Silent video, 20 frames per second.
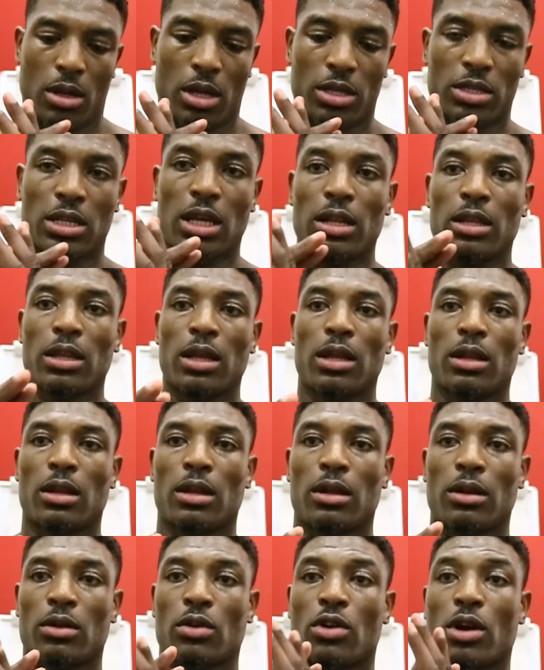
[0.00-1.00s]

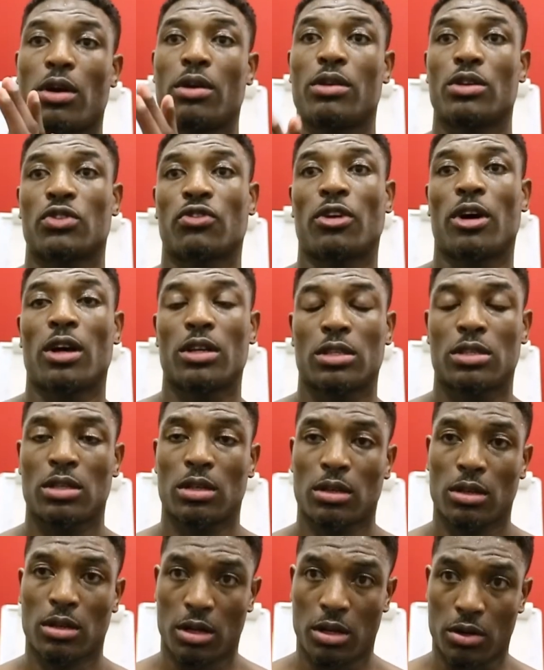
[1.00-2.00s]
ascending and growing as
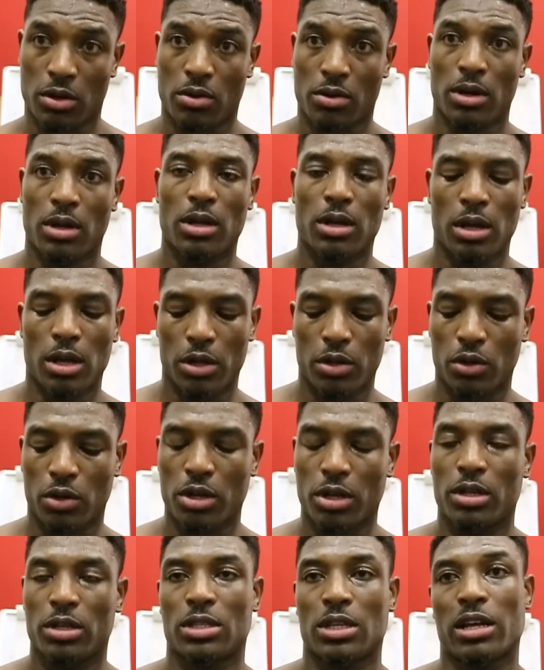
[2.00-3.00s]
fast and
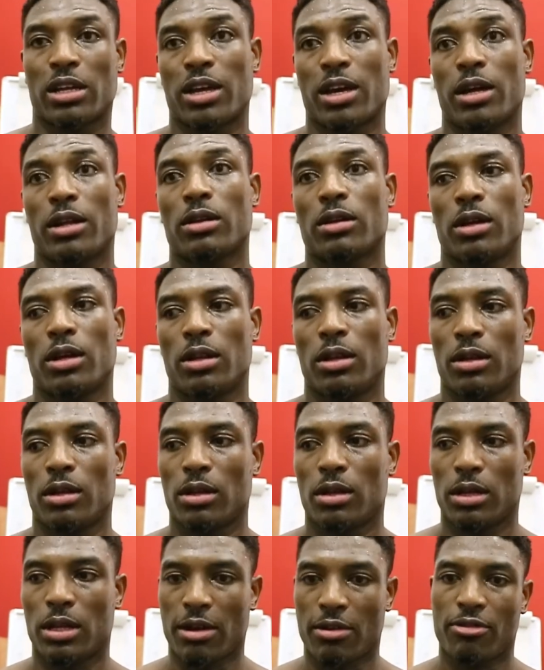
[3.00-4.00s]
good as I can,
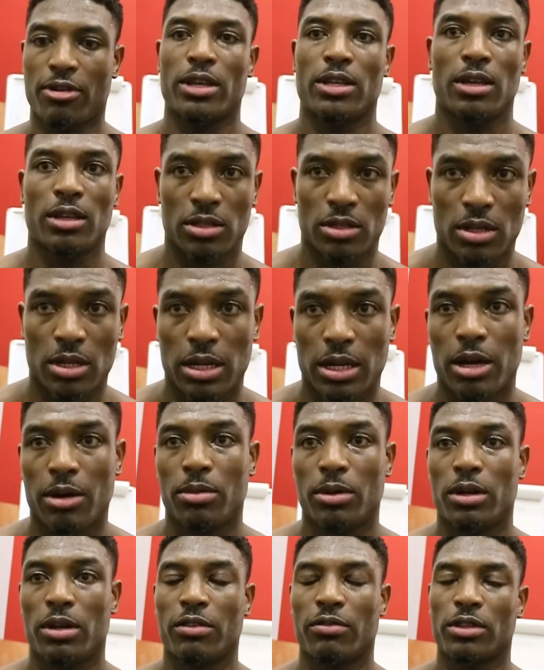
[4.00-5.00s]
and that fight is going to
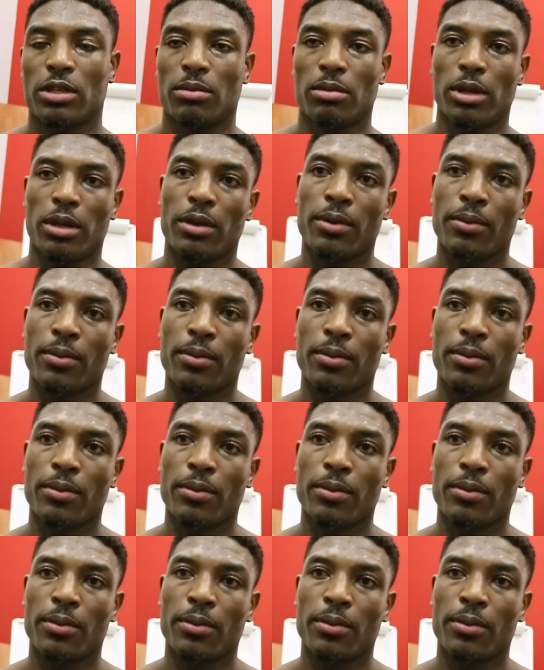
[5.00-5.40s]
happen inevitably.